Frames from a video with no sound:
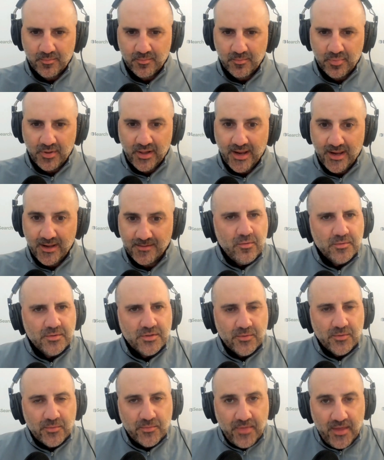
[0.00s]
plan.
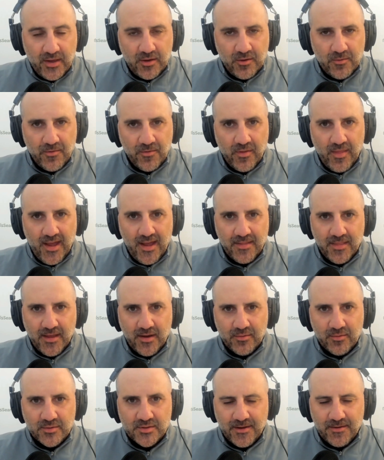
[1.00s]
So thank you for that.
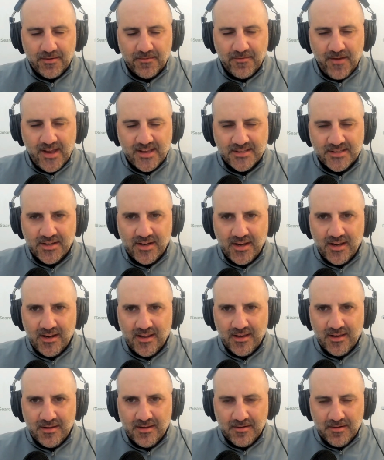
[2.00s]
That was
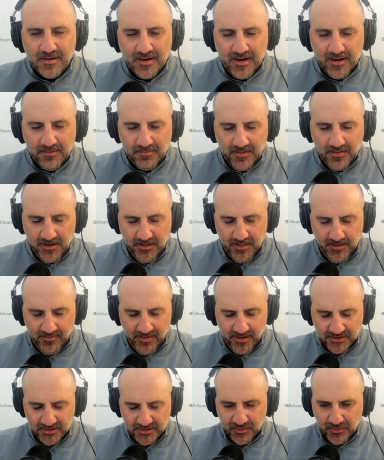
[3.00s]
fascinating. And I love
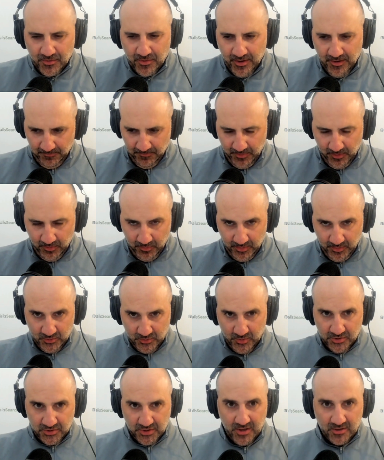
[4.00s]
that story. Could we
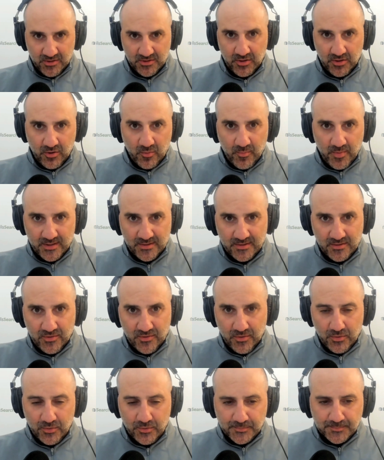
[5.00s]
switch gears a little bit
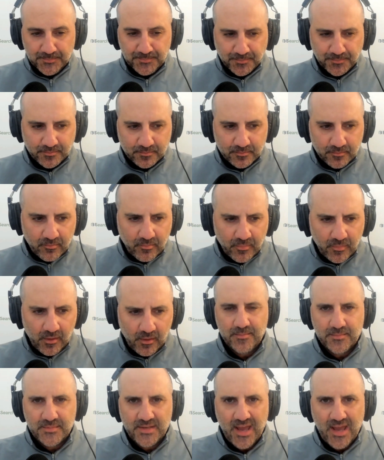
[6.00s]
to
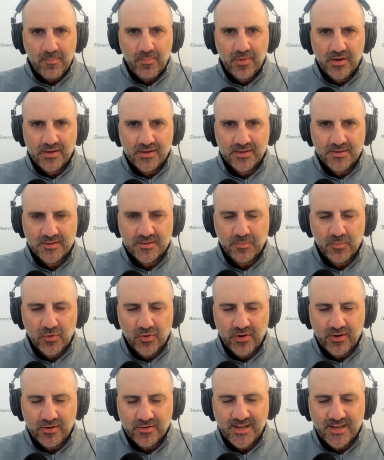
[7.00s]
tapping into more
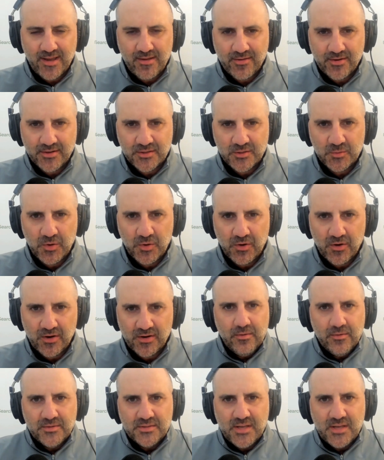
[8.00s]
of your talent
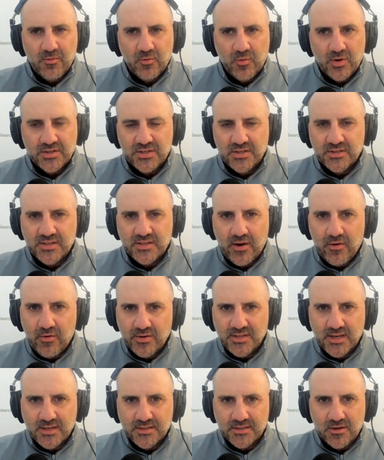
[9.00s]
experience? Same questions I
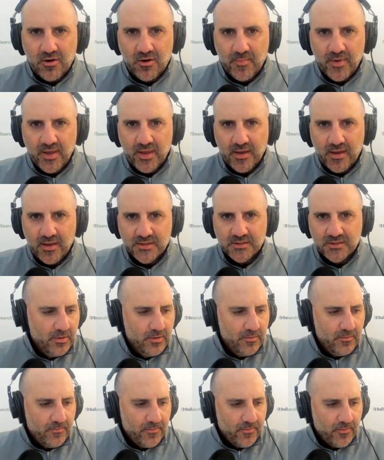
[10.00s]
always ask all my
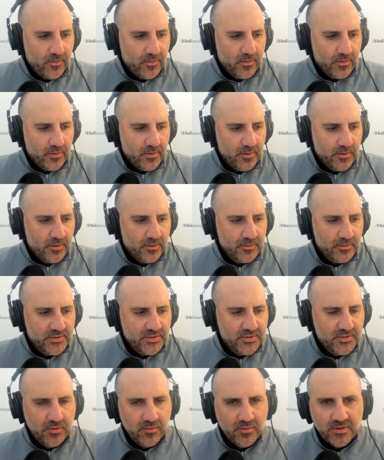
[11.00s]
guests. For
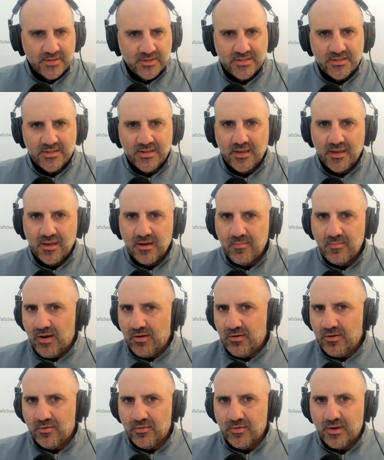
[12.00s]
students thinking
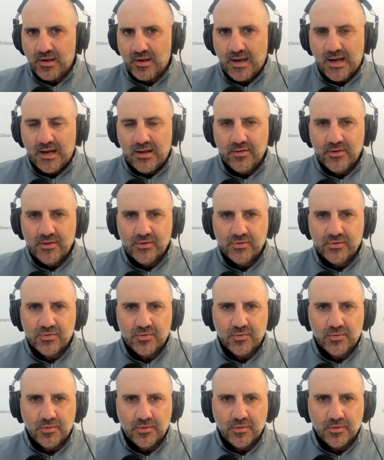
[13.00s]
about going to college,
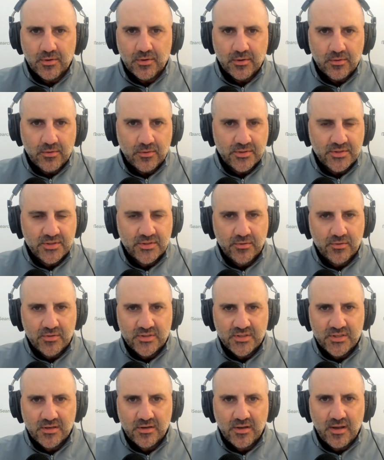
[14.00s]
or
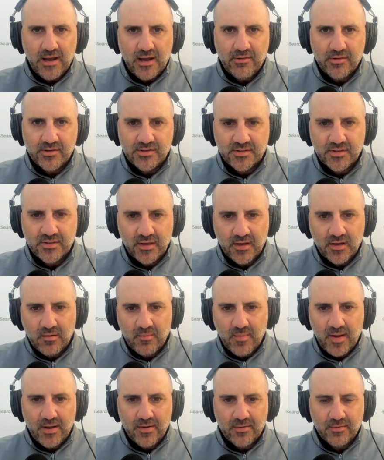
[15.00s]
students in college thinking
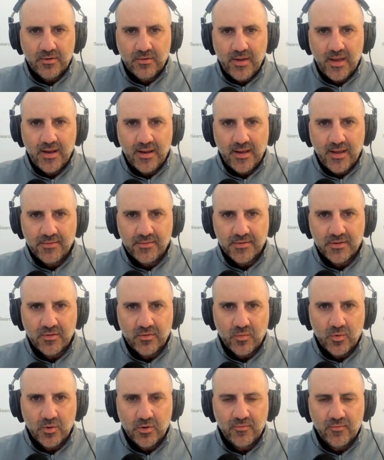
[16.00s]
about heading out to
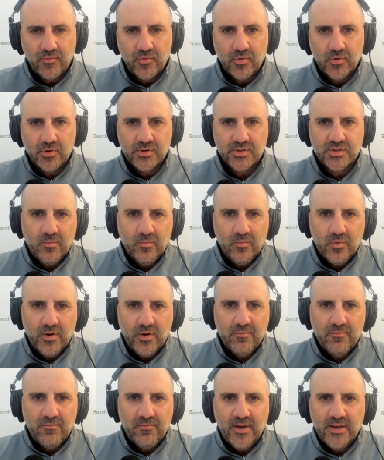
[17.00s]
the workforce,
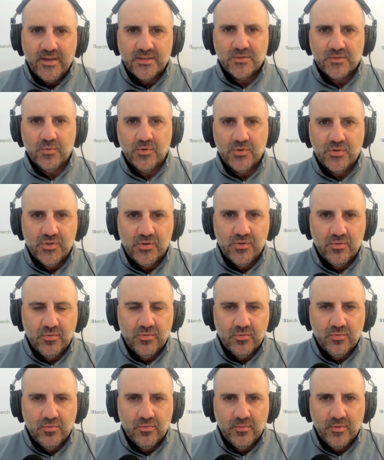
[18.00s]
what advice would
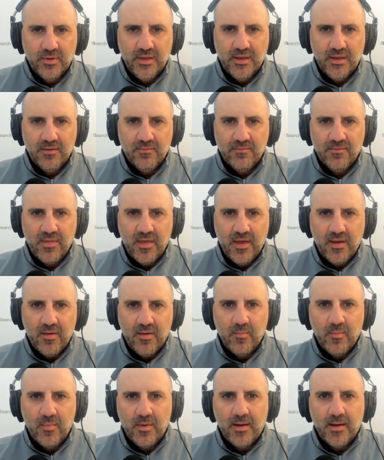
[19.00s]
you give
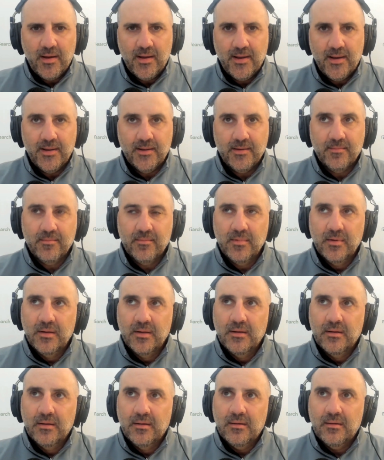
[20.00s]
them on,
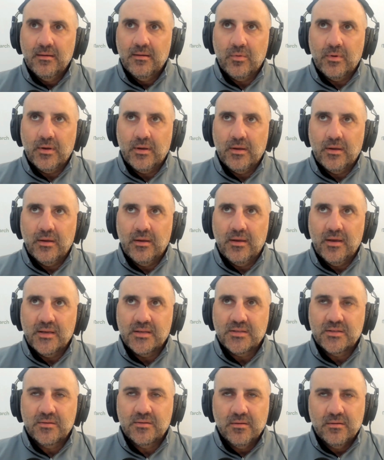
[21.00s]
I
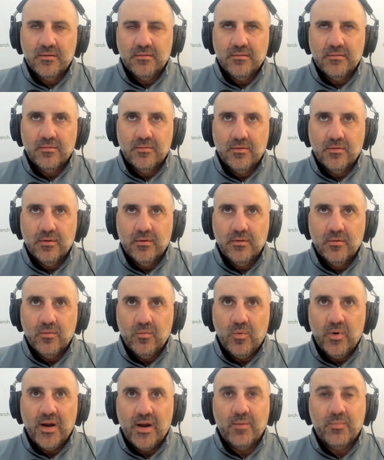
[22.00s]
guess,
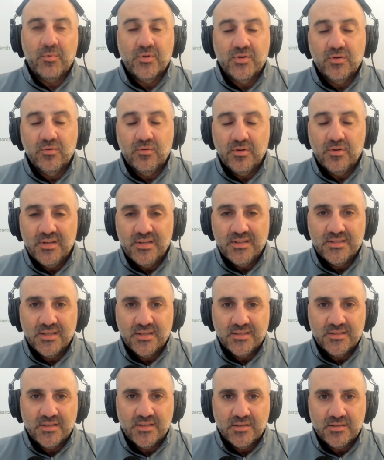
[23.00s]
what opportunities
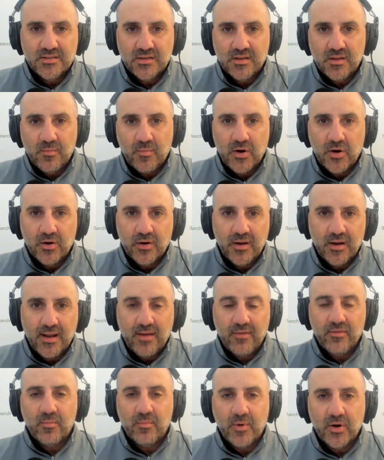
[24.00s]
exist in the market,
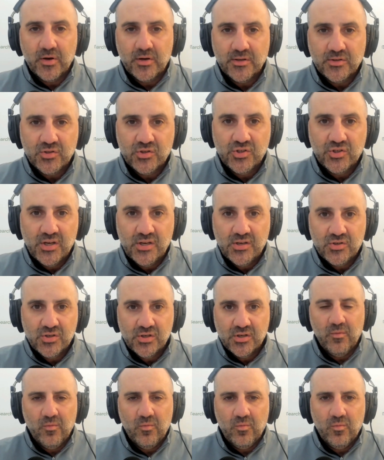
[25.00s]
how the market's
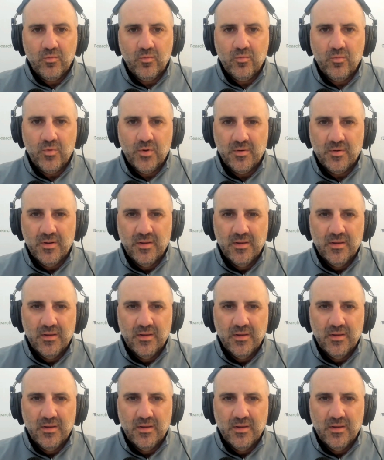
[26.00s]
changing, what